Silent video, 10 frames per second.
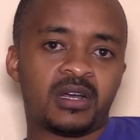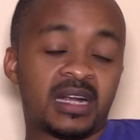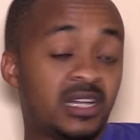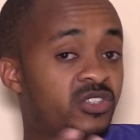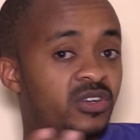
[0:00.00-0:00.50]

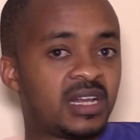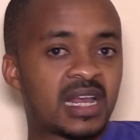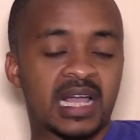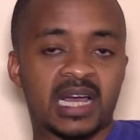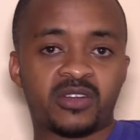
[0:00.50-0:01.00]
Additionally,
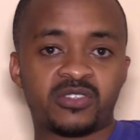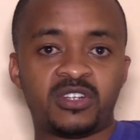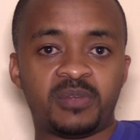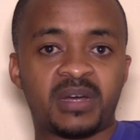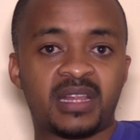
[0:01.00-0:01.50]
I can also
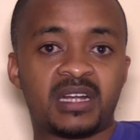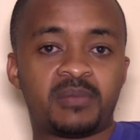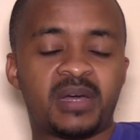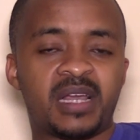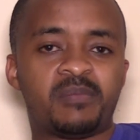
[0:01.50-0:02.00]
demand that
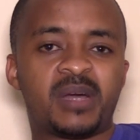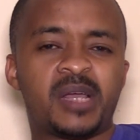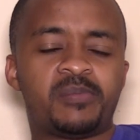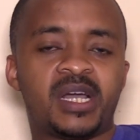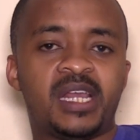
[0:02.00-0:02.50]

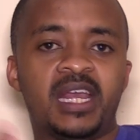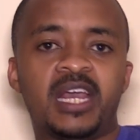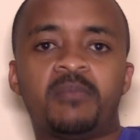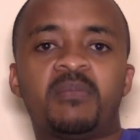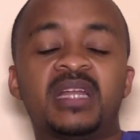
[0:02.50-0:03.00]

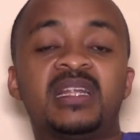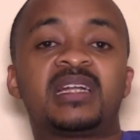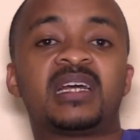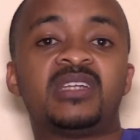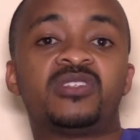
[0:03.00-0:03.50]
my
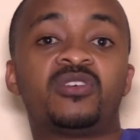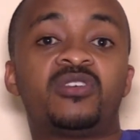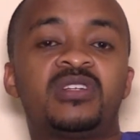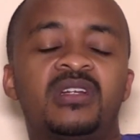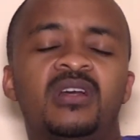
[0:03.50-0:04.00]
data is
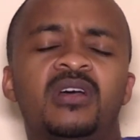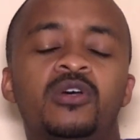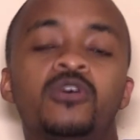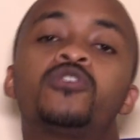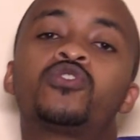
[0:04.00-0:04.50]
not
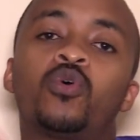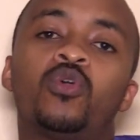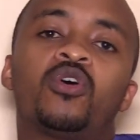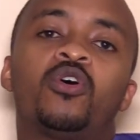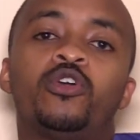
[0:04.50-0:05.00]

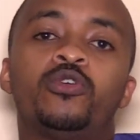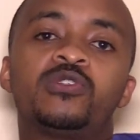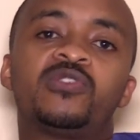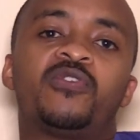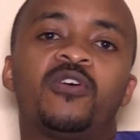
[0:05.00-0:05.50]
sold or
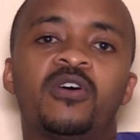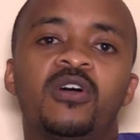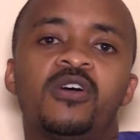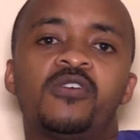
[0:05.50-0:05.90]
used for